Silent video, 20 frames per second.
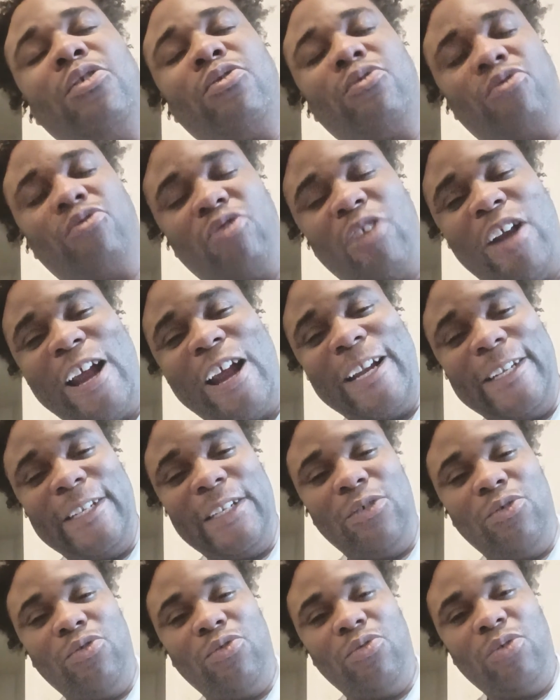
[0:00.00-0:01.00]
riding
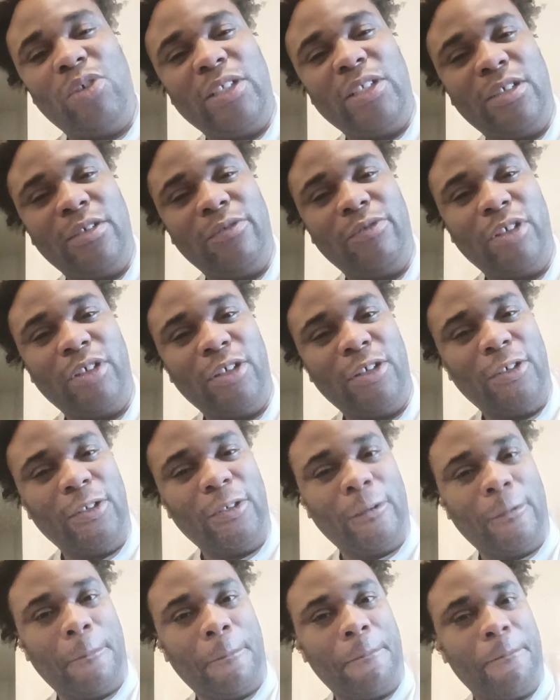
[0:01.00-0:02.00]
one of
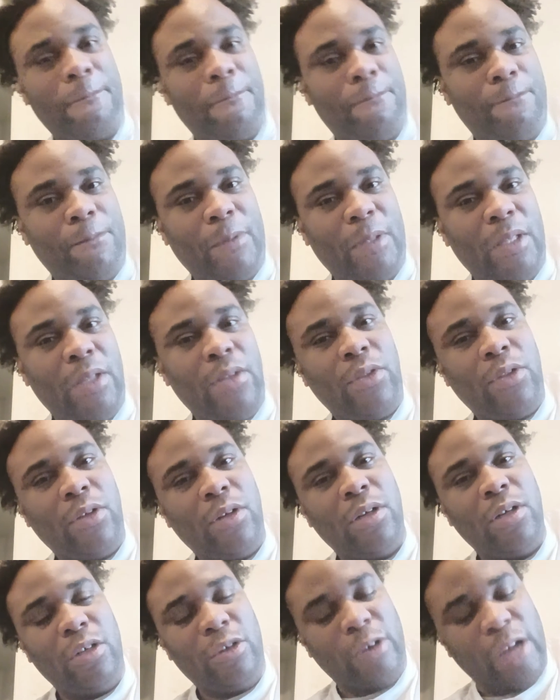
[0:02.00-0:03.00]

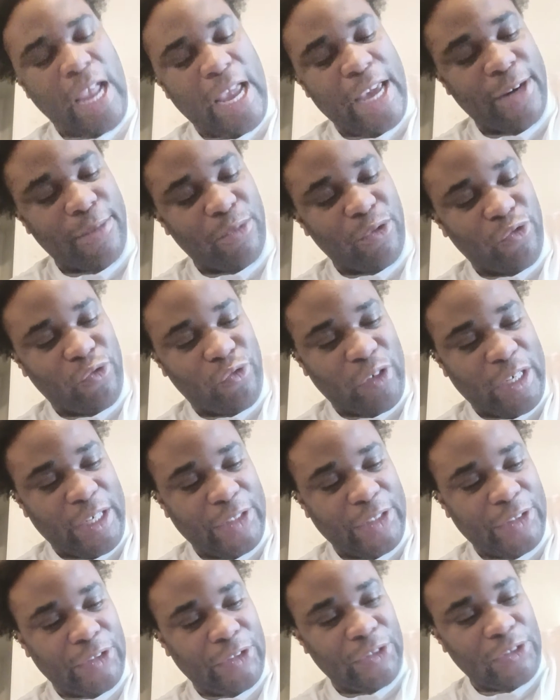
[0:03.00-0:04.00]
the animal
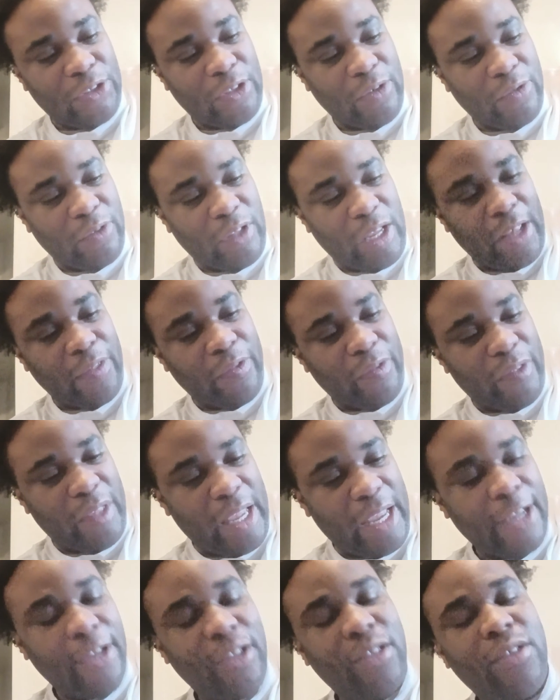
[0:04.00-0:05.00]
friends and stuff like
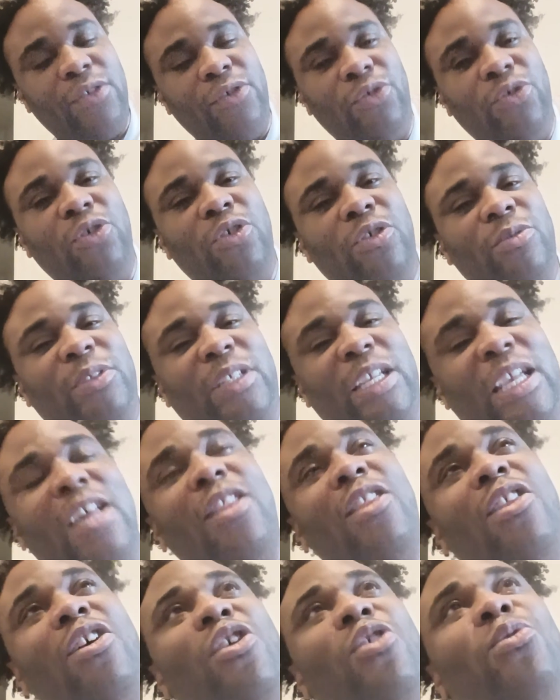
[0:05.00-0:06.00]
that. You know what I'm saying?
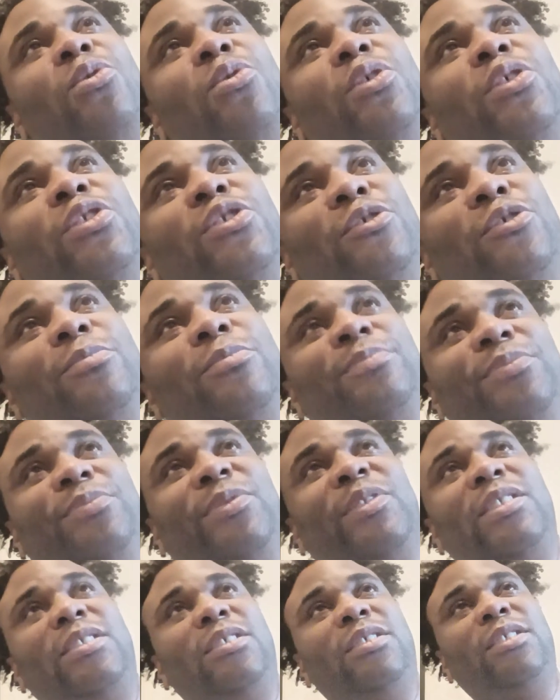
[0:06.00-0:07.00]
Along with some
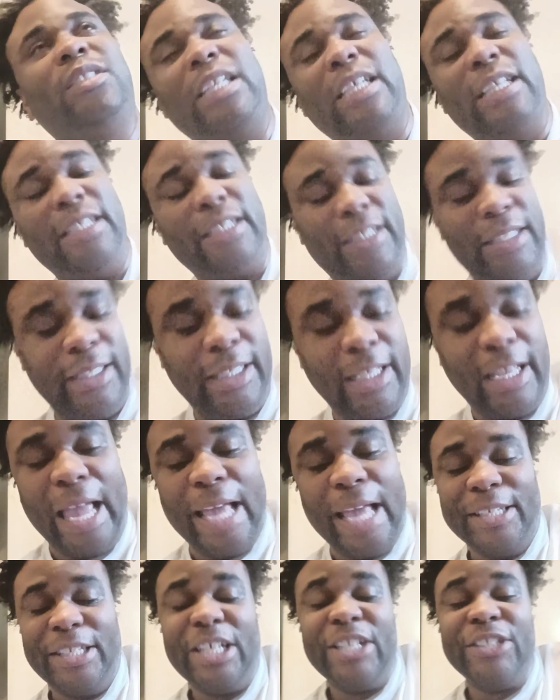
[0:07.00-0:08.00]
neat
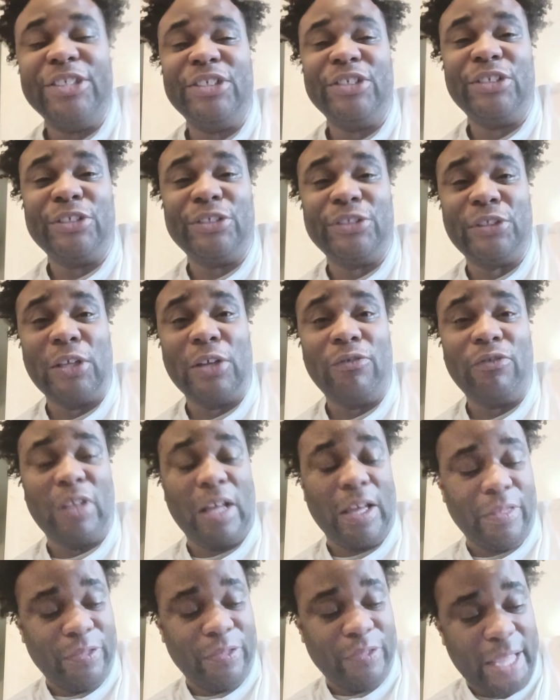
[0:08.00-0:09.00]
additions and stuff
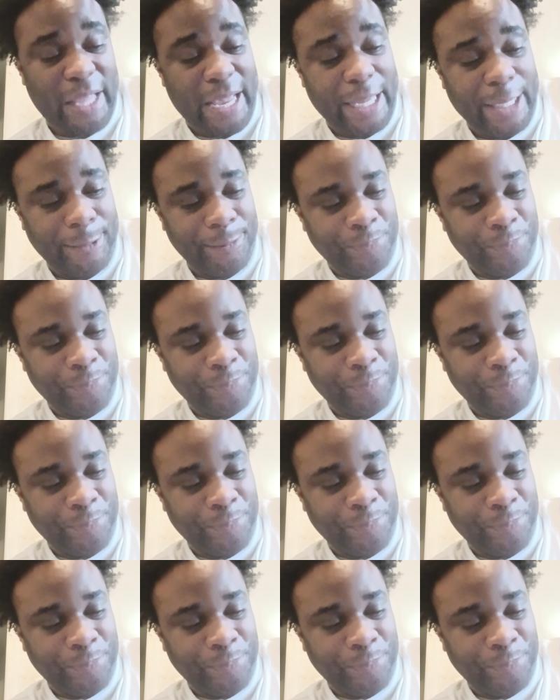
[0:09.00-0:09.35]
like that.